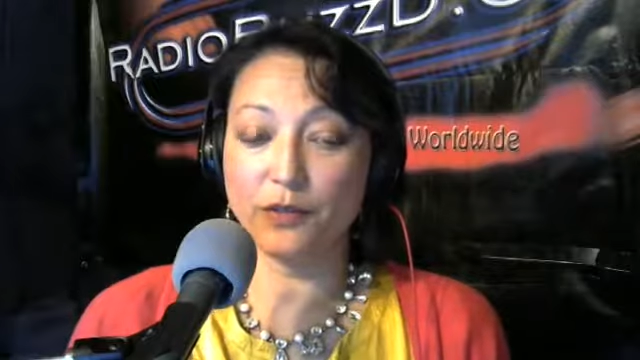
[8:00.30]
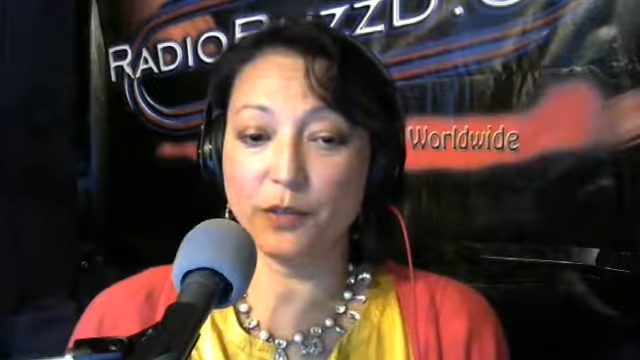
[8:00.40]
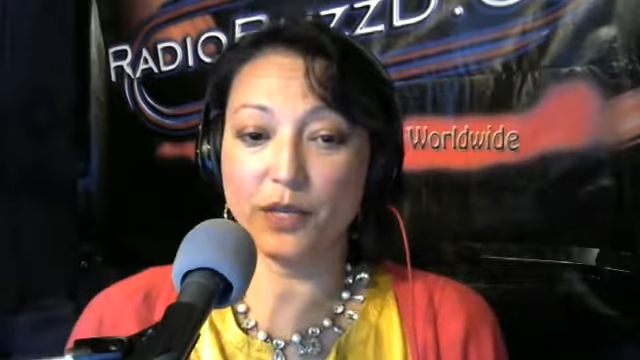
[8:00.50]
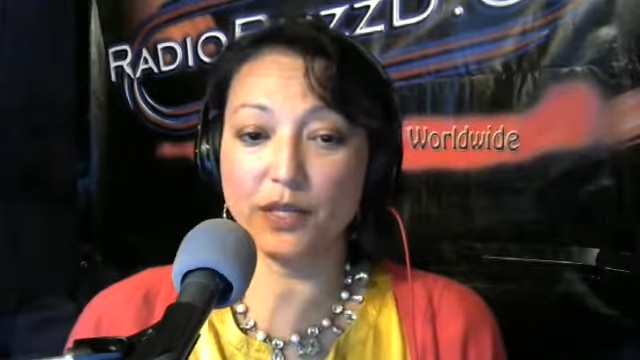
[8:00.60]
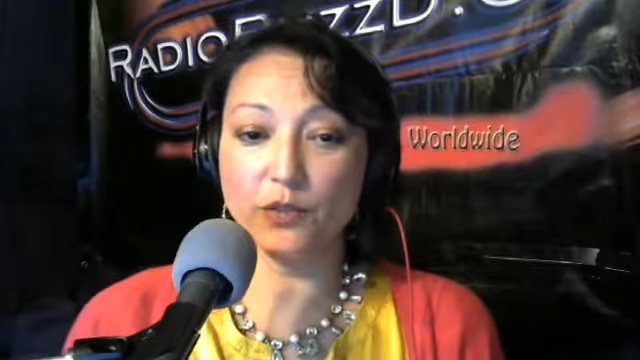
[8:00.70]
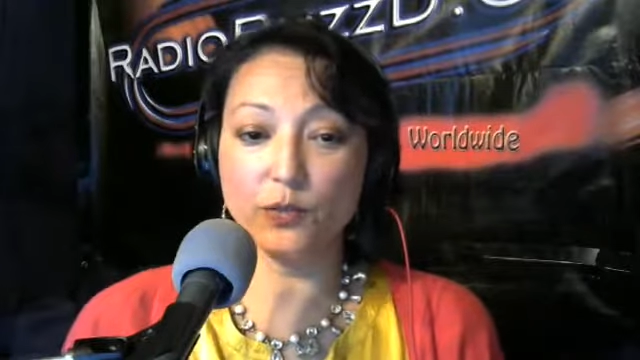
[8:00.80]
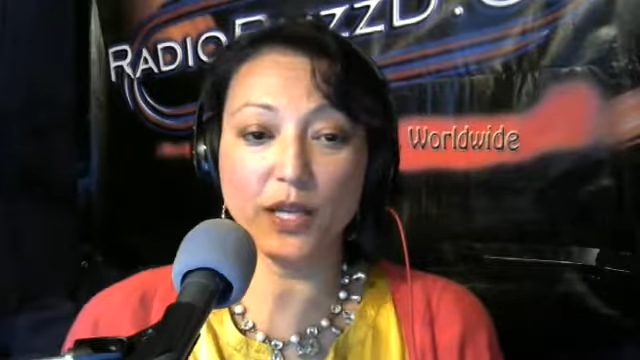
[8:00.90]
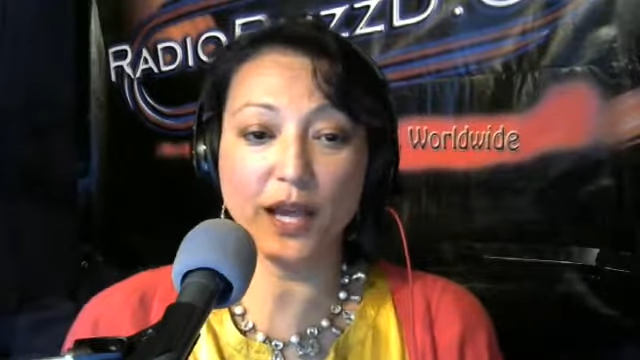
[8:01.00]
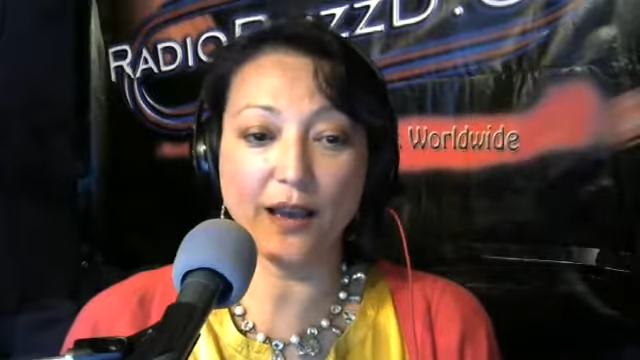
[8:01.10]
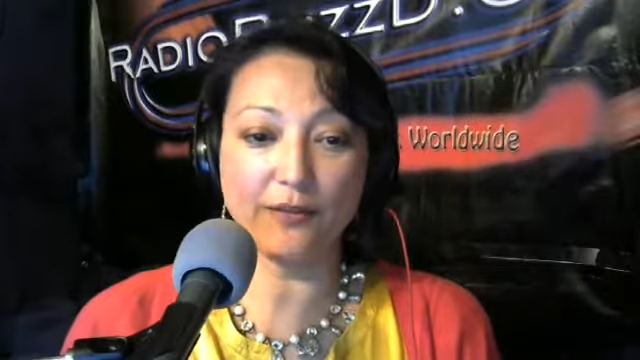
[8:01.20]
because we
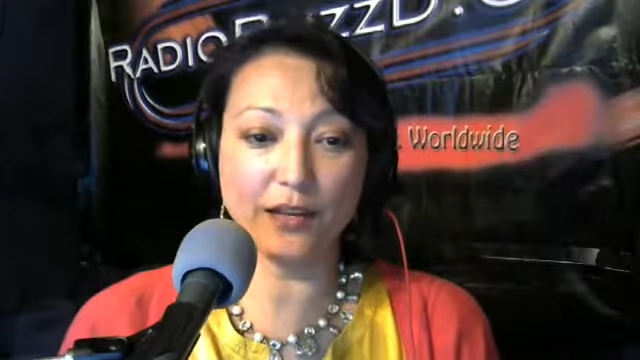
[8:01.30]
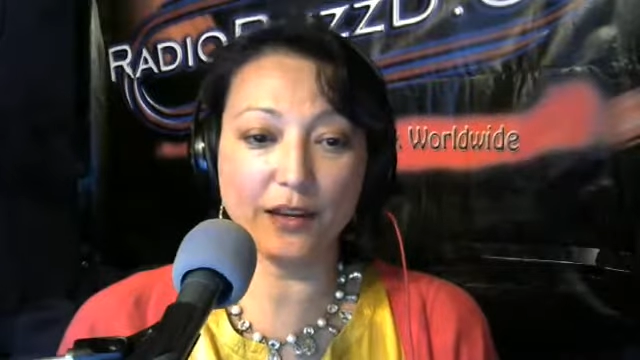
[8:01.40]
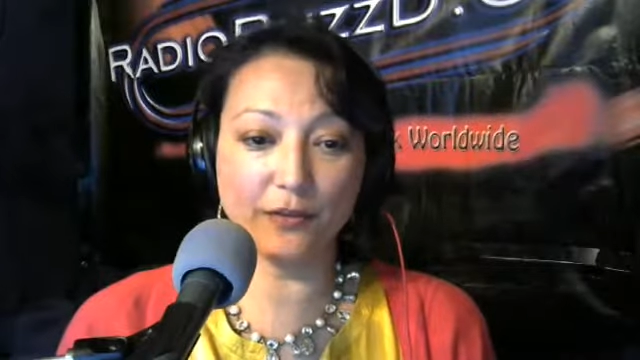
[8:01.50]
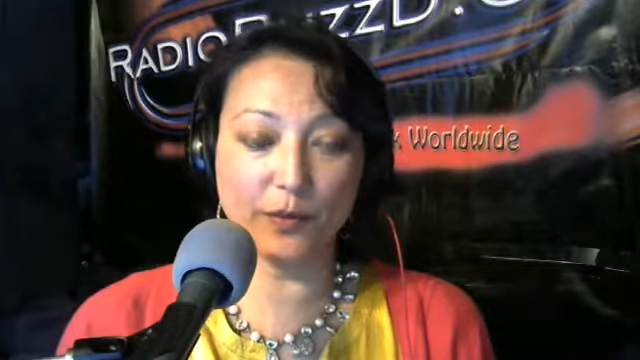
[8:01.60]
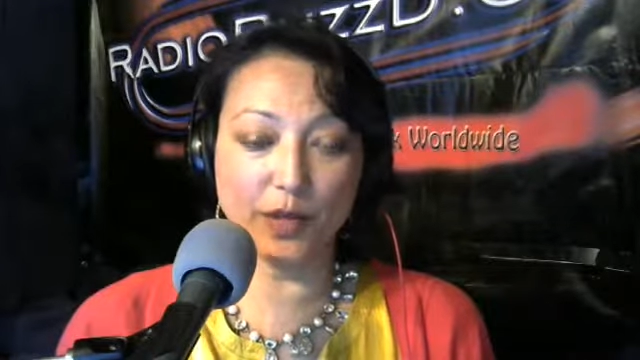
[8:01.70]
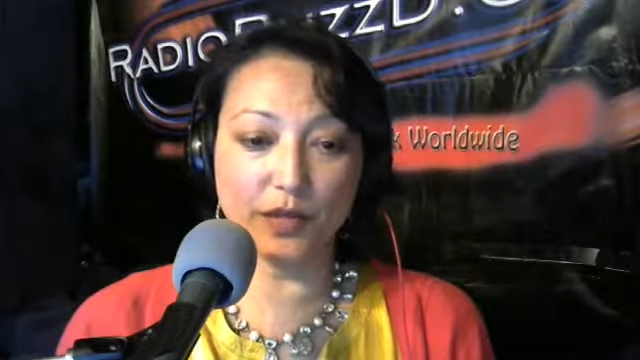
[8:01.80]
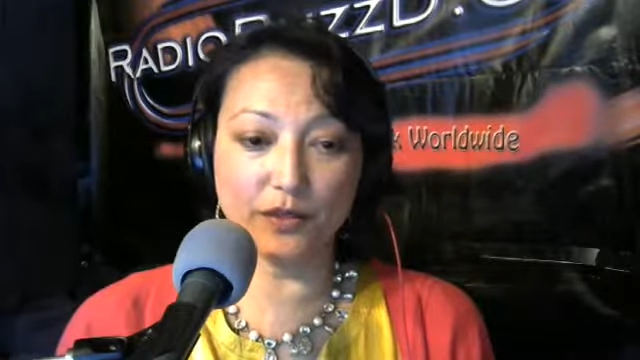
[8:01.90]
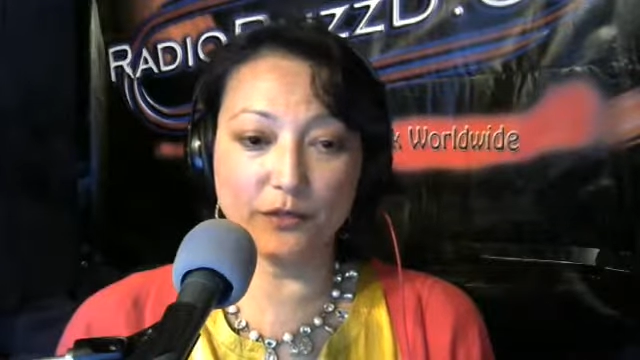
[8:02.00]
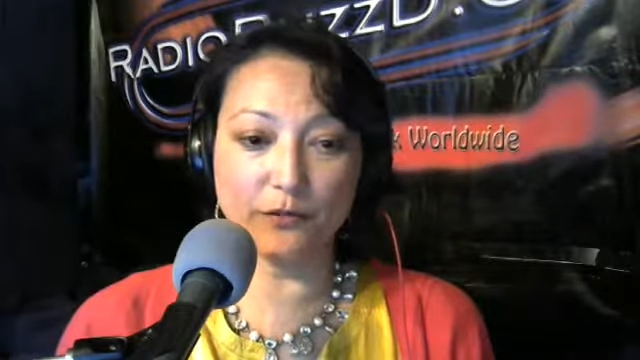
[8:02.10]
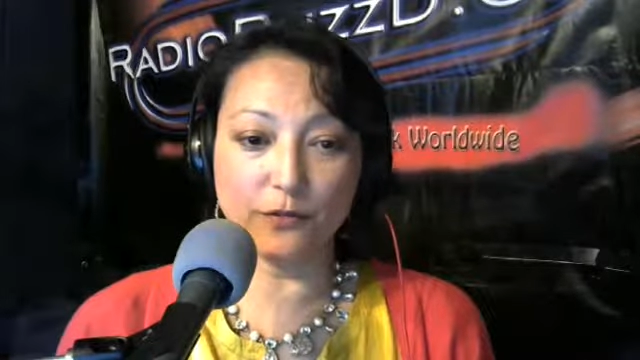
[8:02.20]
have enough
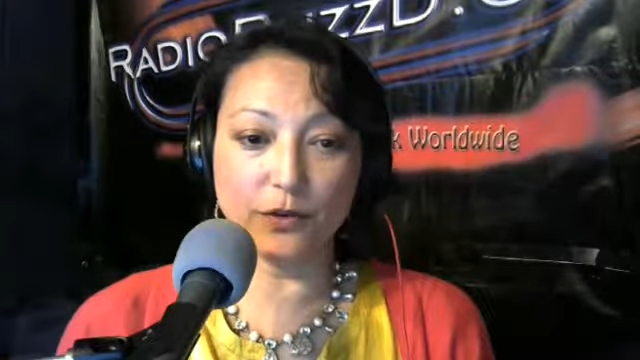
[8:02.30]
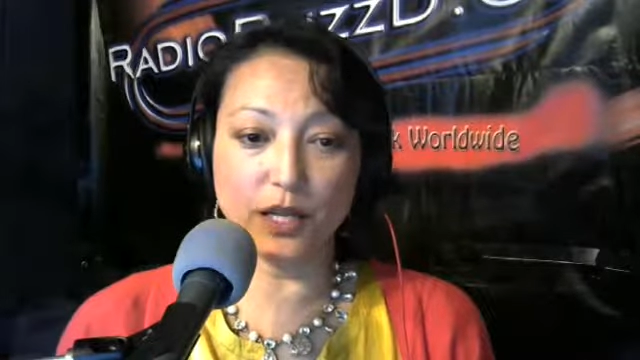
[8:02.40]
abundance in food